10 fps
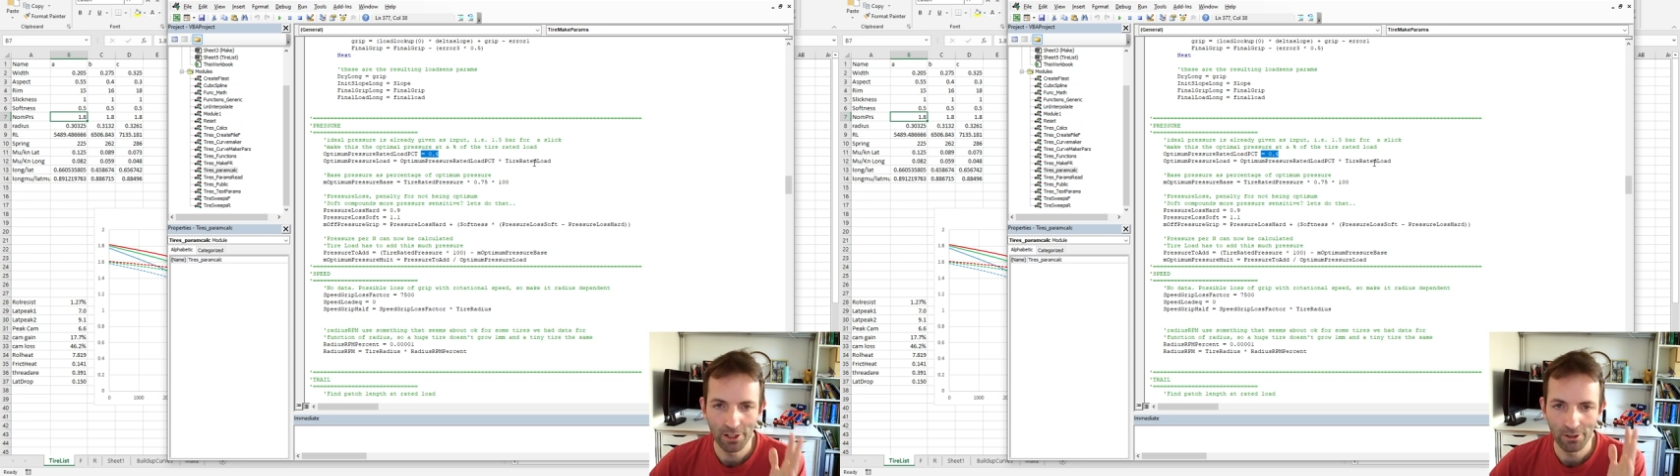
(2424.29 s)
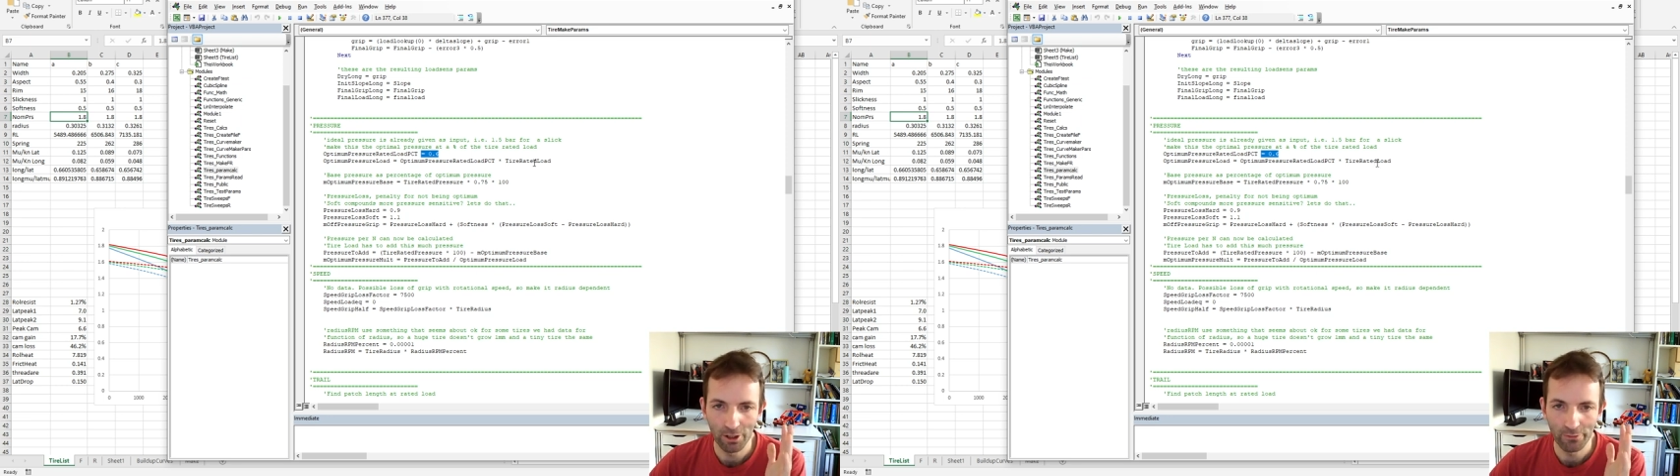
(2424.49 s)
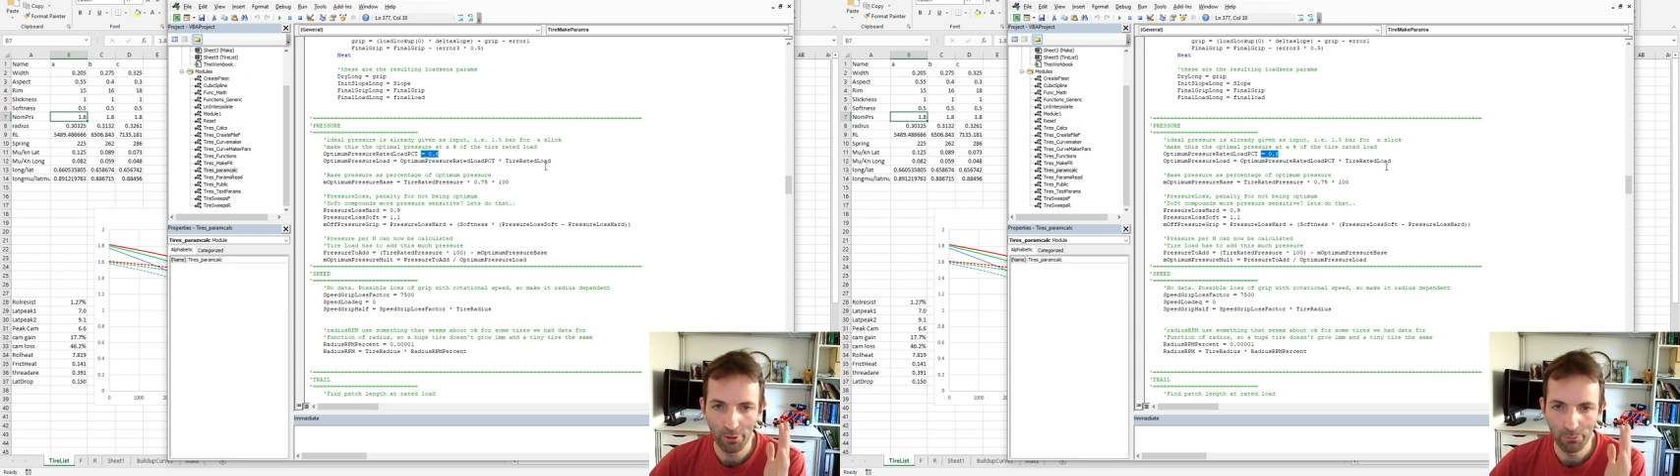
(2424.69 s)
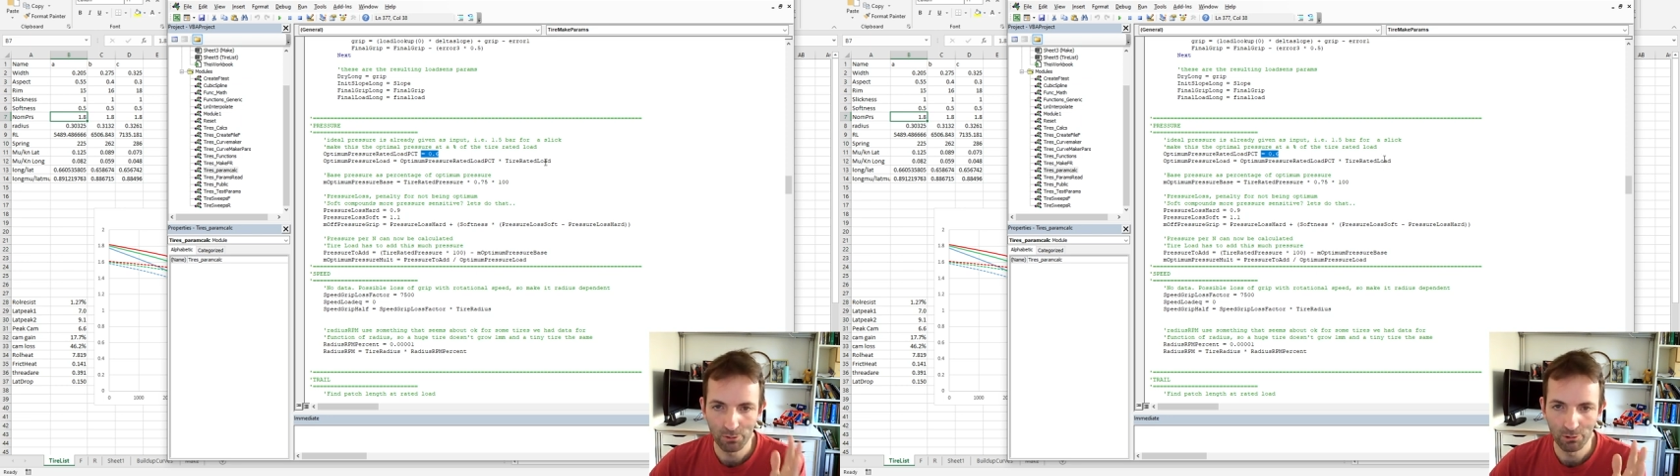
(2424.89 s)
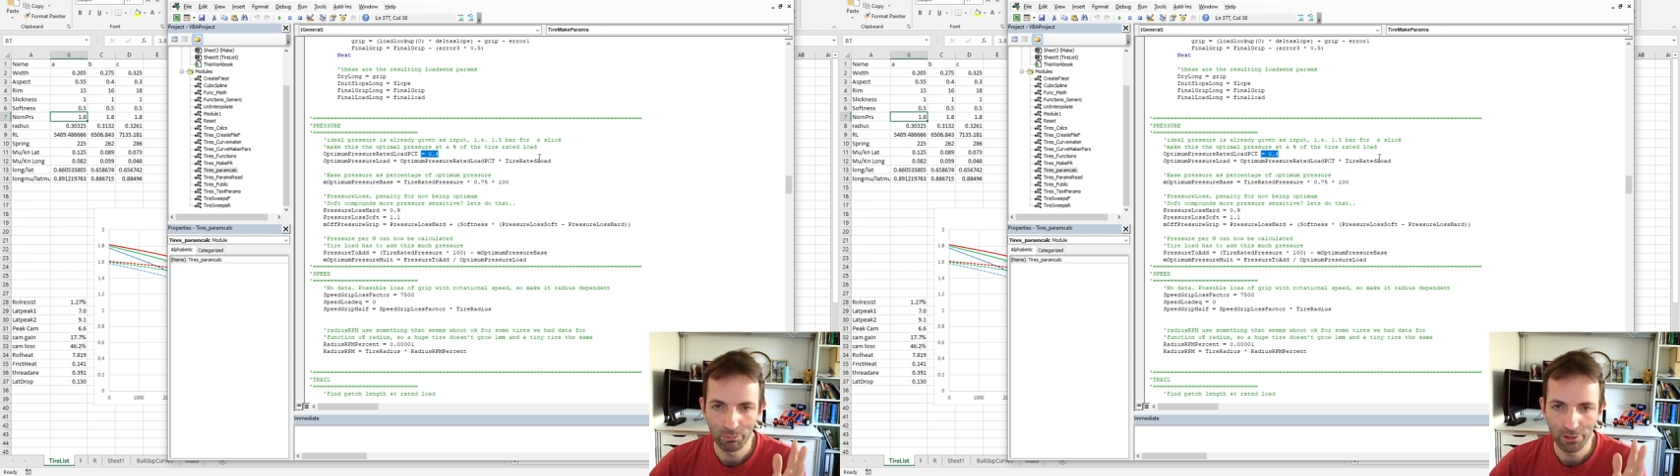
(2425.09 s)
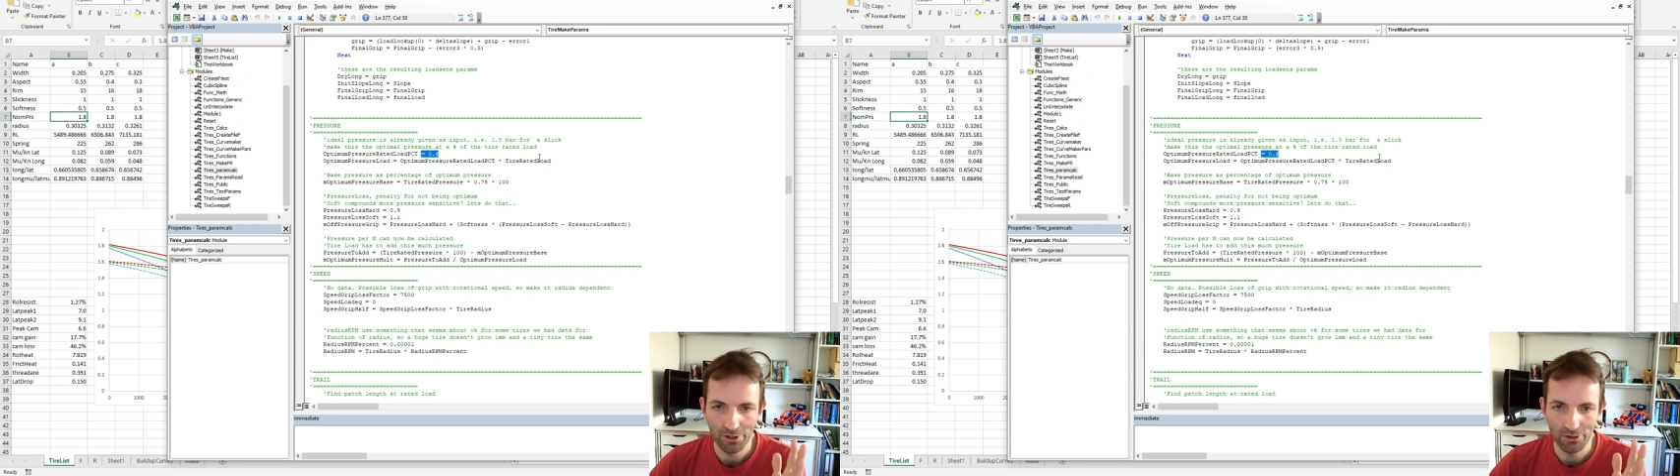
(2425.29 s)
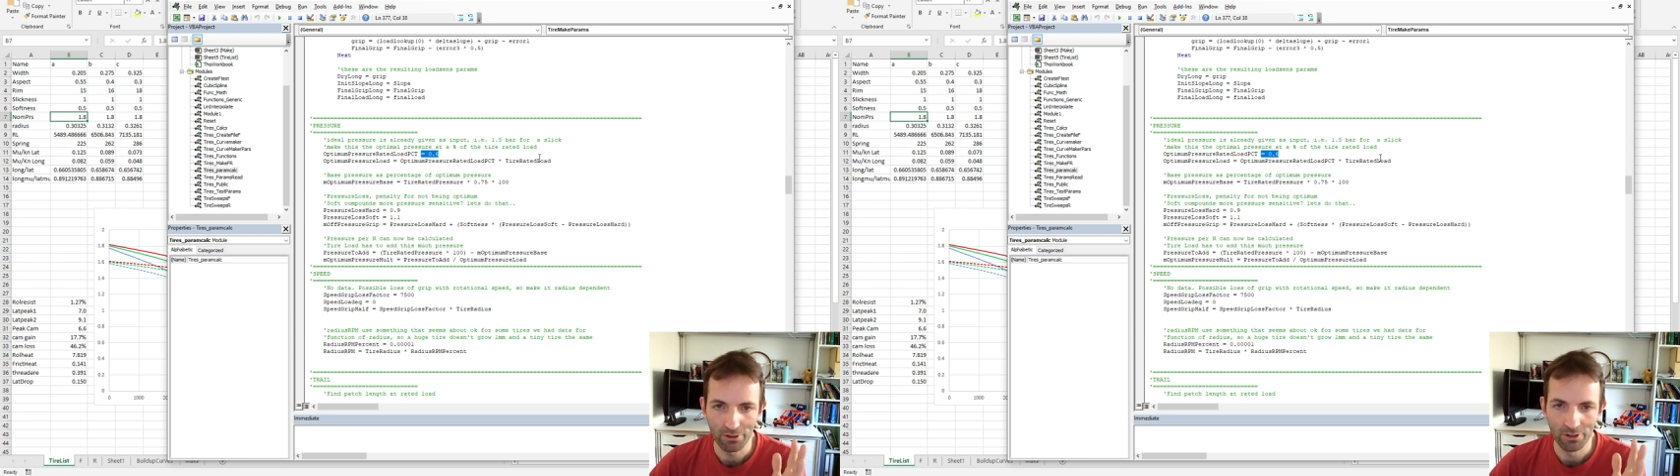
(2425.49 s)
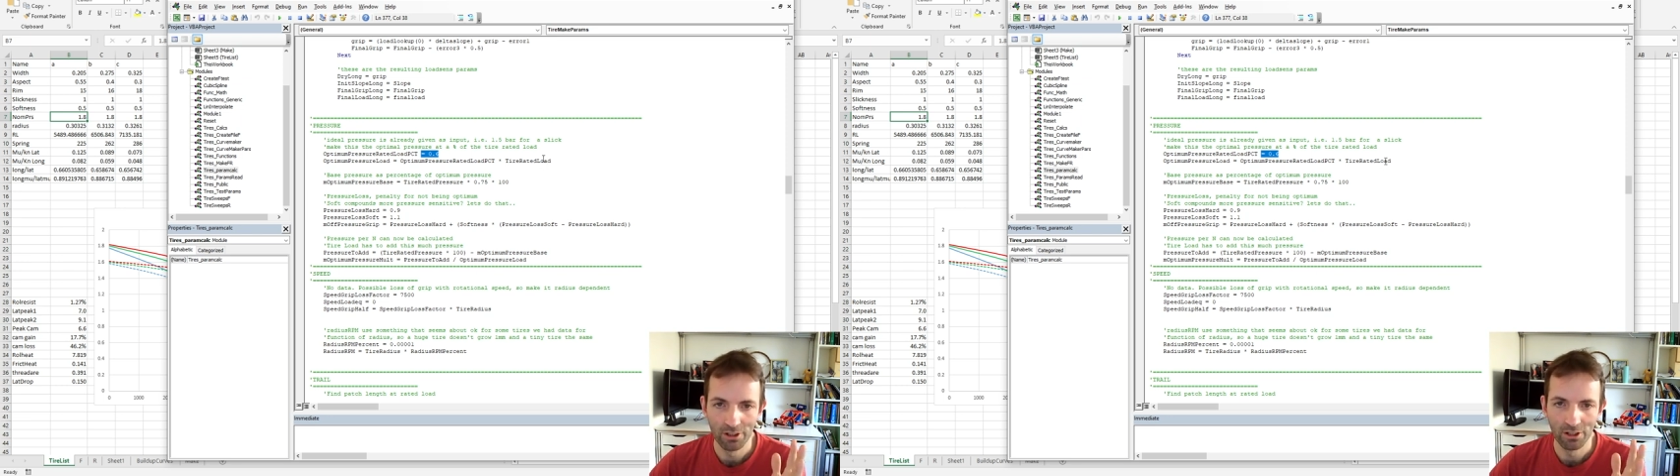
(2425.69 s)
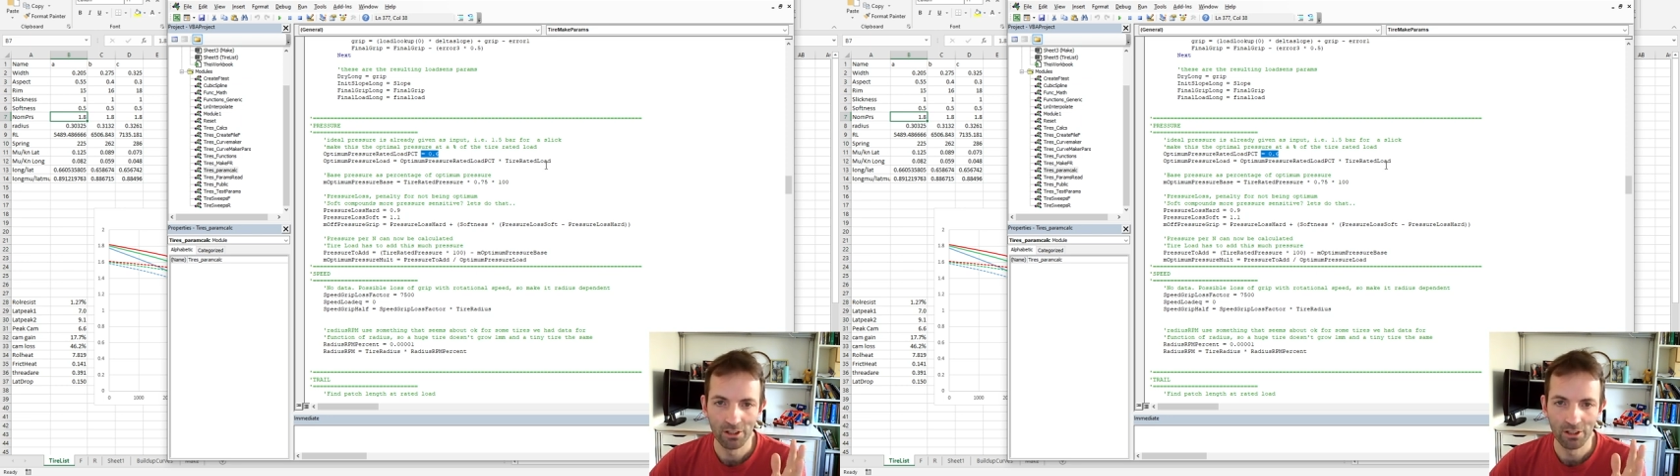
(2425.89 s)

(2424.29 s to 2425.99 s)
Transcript: then you have optimal pressure